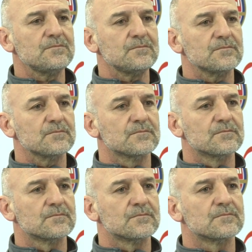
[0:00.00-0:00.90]
You sit
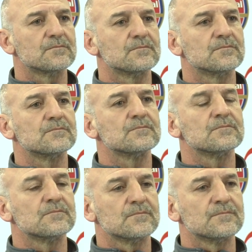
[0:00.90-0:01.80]
next to
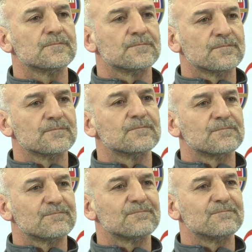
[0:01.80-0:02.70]
the boss
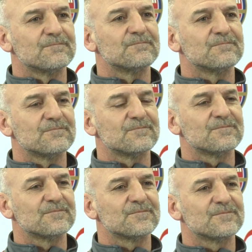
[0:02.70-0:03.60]
every
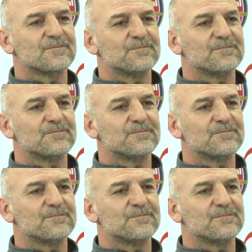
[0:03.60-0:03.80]
game.